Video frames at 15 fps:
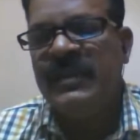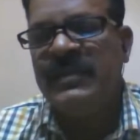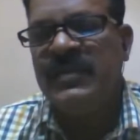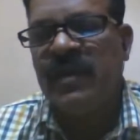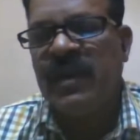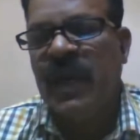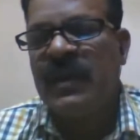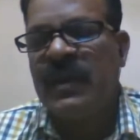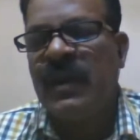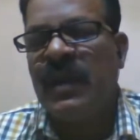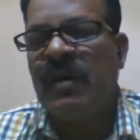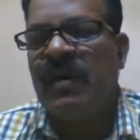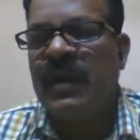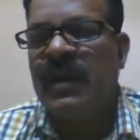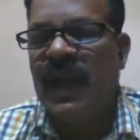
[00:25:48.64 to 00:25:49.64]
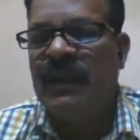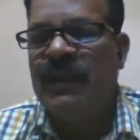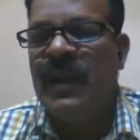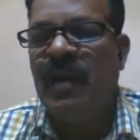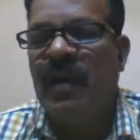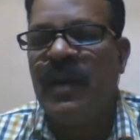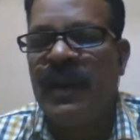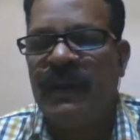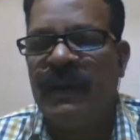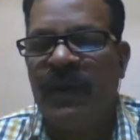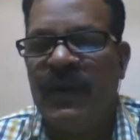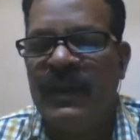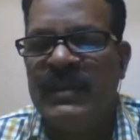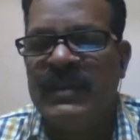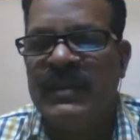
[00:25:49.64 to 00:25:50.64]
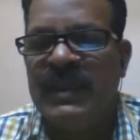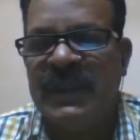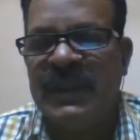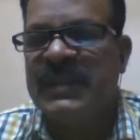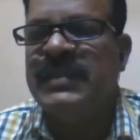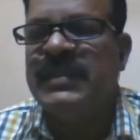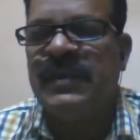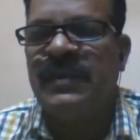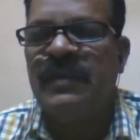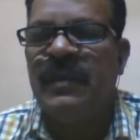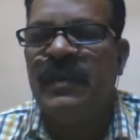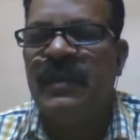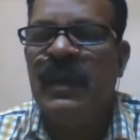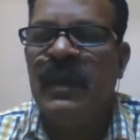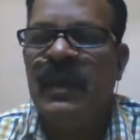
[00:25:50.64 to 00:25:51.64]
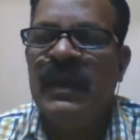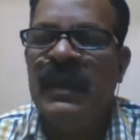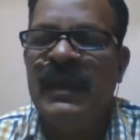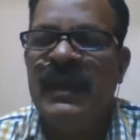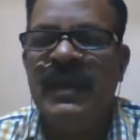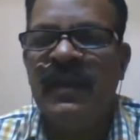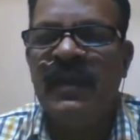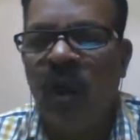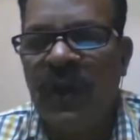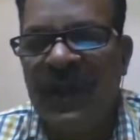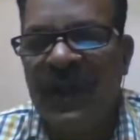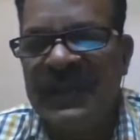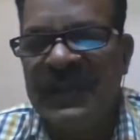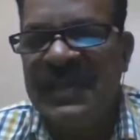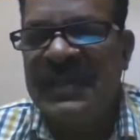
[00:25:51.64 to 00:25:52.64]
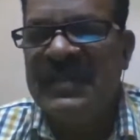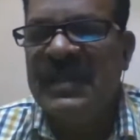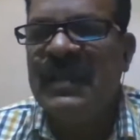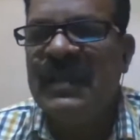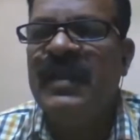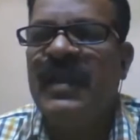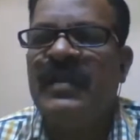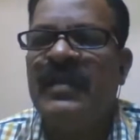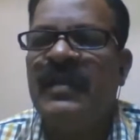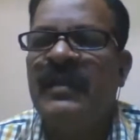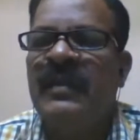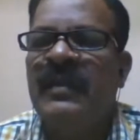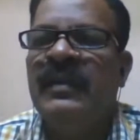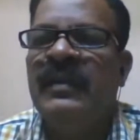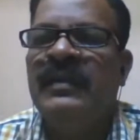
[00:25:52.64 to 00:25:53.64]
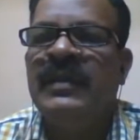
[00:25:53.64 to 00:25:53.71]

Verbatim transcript: or Tata or Dalmia or anybody is increasing, it is not necessary that the